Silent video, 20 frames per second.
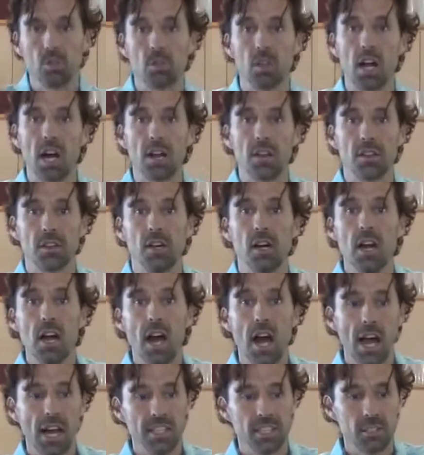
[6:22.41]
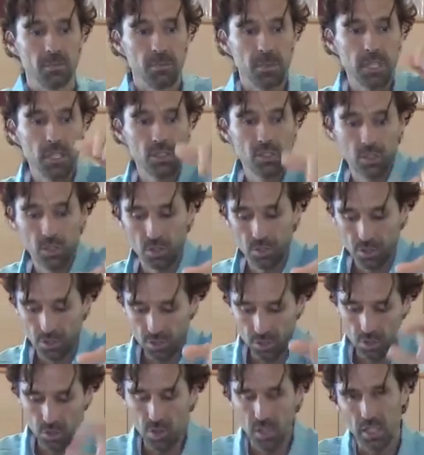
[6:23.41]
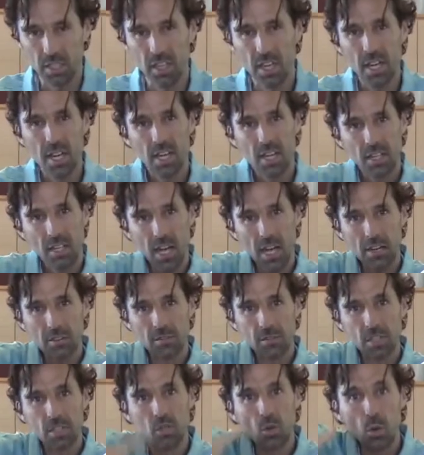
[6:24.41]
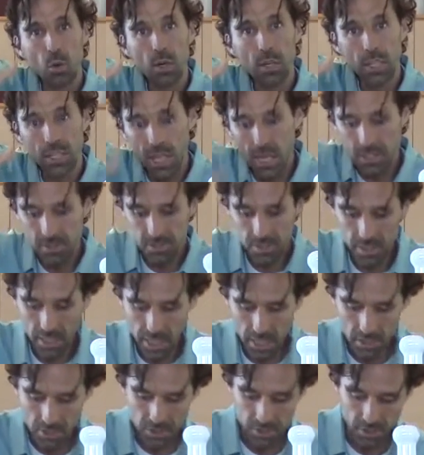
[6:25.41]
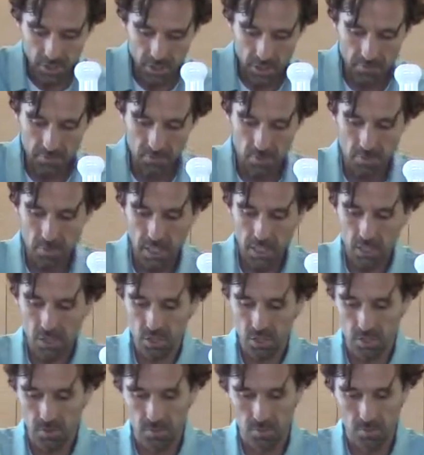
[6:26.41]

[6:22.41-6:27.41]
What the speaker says: A lot of the high-speed juicers, you can kind of disorganize the energy and information.